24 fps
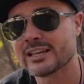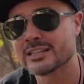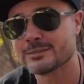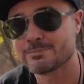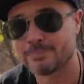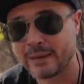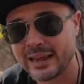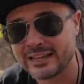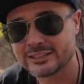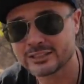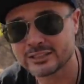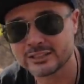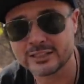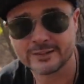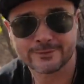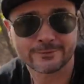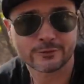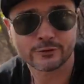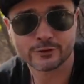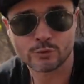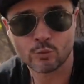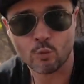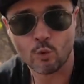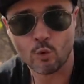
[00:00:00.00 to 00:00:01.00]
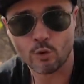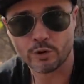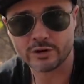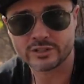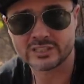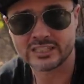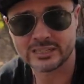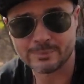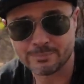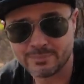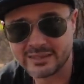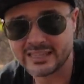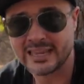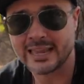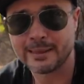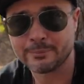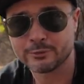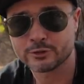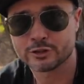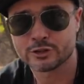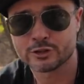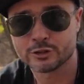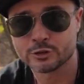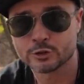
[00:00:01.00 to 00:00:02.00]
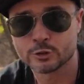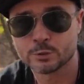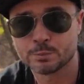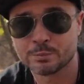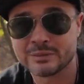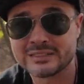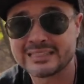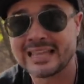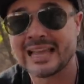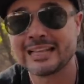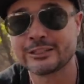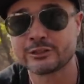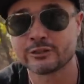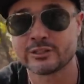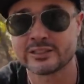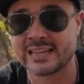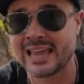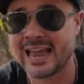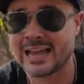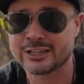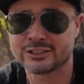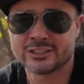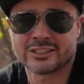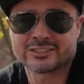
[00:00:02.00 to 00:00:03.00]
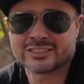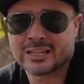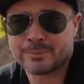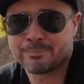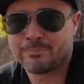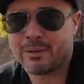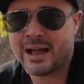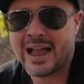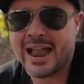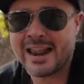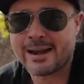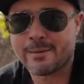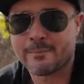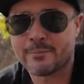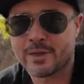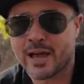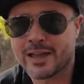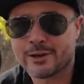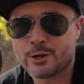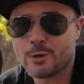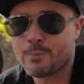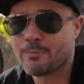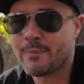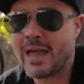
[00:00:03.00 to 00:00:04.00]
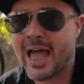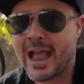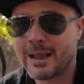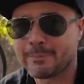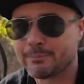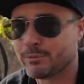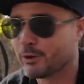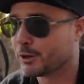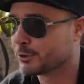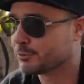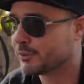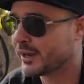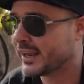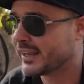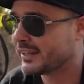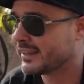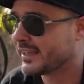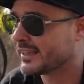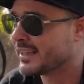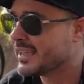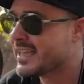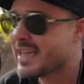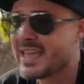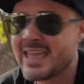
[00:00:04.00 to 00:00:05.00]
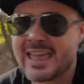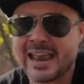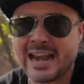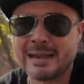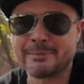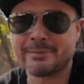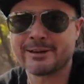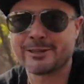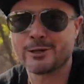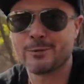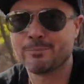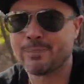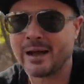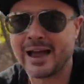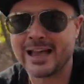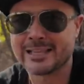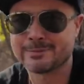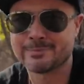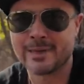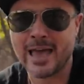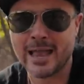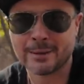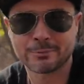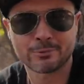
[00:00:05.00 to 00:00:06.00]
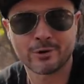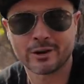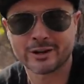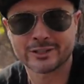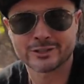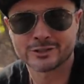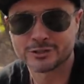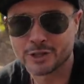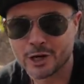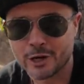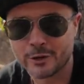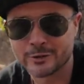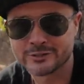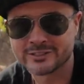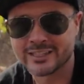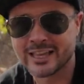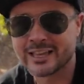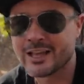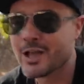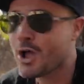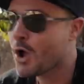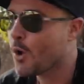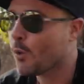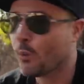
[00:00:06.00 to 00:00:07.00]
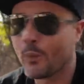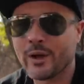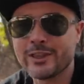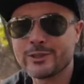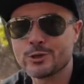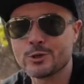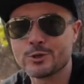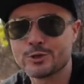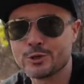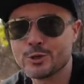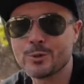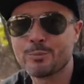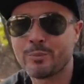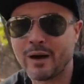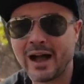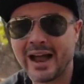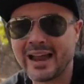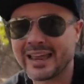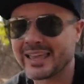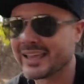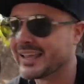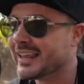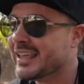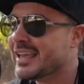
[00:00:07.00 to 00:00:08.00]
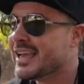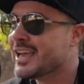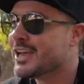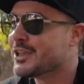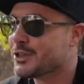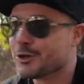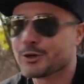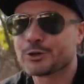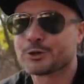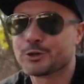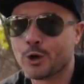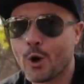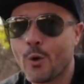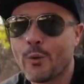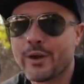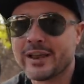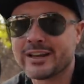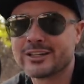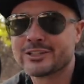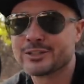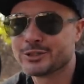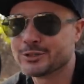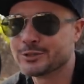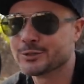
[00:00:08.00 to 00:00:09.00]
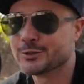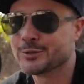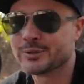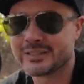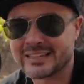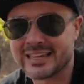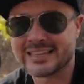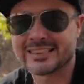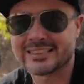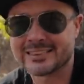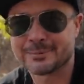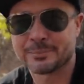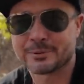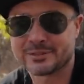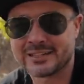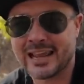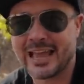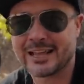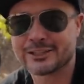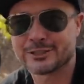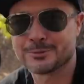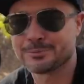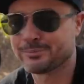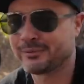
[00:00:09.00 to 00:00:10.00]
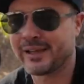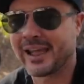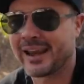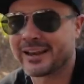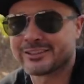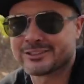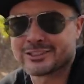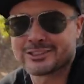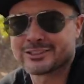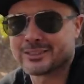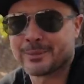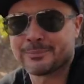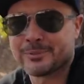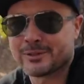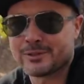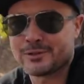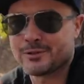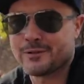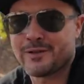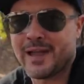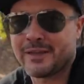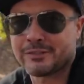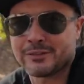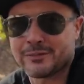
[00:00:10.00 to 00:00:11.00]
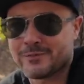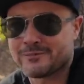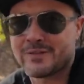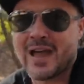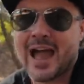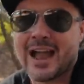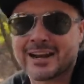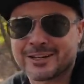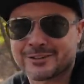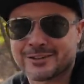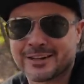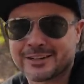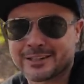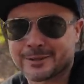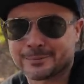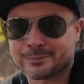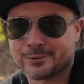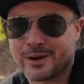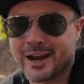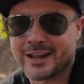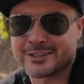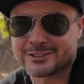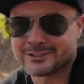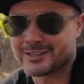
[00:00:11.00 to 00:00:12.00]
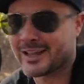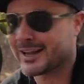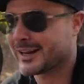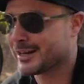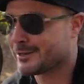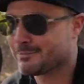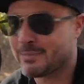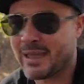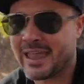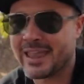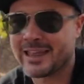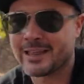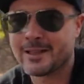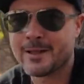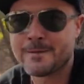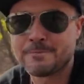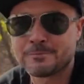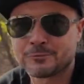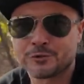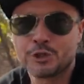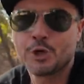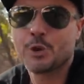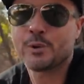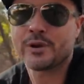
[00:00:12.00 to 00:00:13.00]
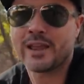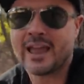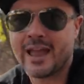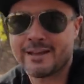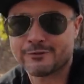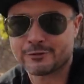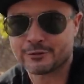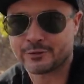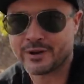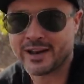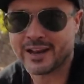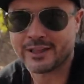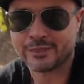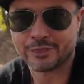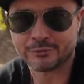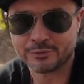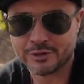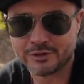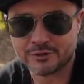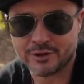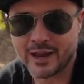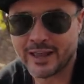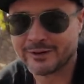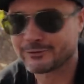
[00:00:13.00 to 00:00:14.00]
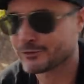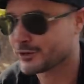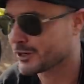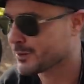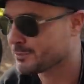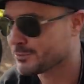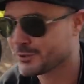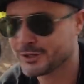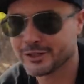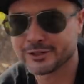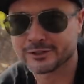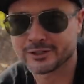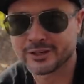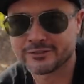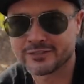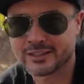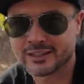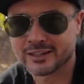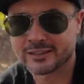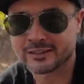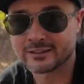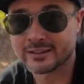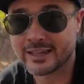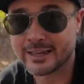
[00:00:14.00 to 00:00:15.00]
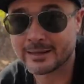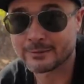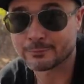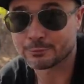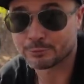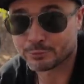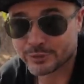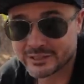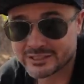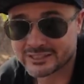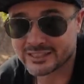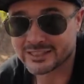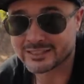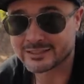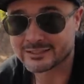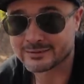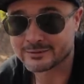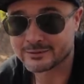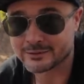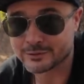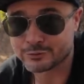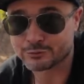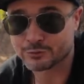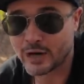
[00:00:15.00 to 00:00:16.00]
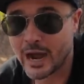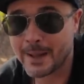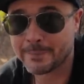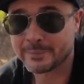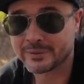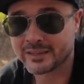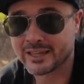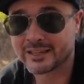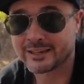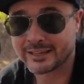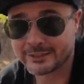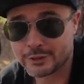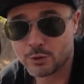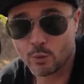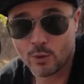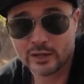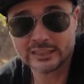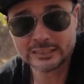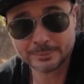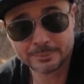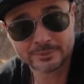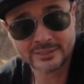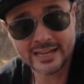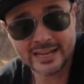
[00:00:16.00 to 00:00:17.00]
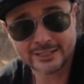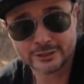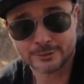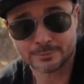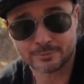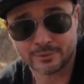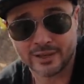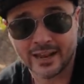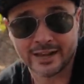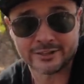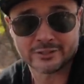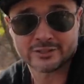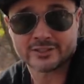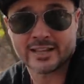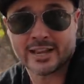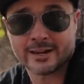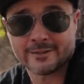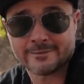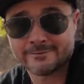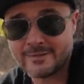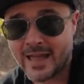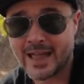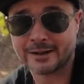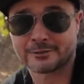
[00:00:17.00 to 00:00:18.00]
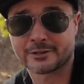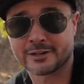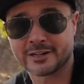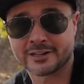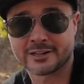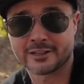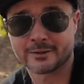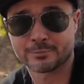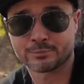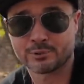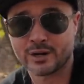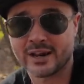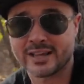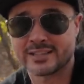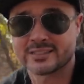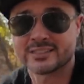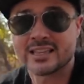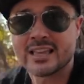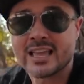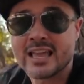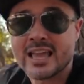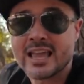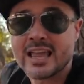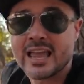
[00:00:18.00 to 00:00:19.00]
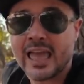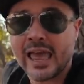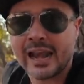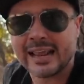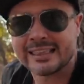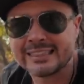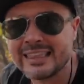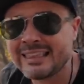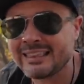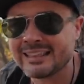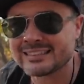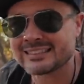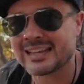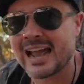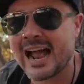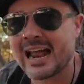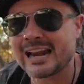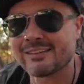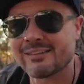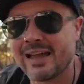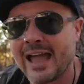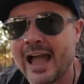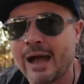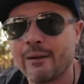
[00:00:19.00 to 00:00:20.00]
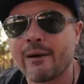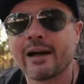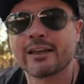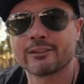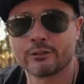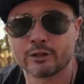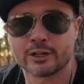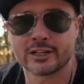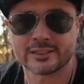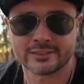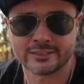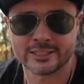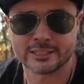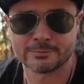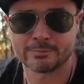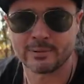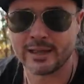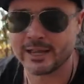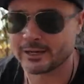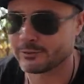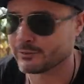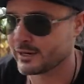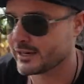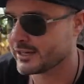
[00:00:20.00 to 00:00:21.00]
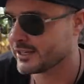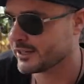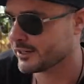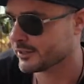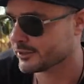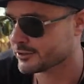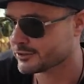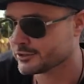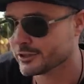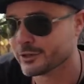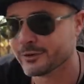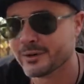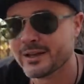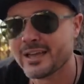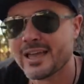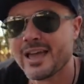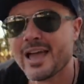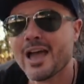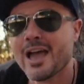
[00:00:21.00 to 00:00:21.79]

is basically for the warranty and being able to potentially cash in. It's like buying a, a new MacBook, right? Like anybody who buys Mac products knows that when you do buy it, you're going to get the protection plan. It's just something you have to factor into the price. You're not gonna pay two and a half grand, three grand for a computer and then like risk it dropping it. Like you want the protection plan, you just kind of factor it into the price. And I think that's kind of how I look at this bike right here. So,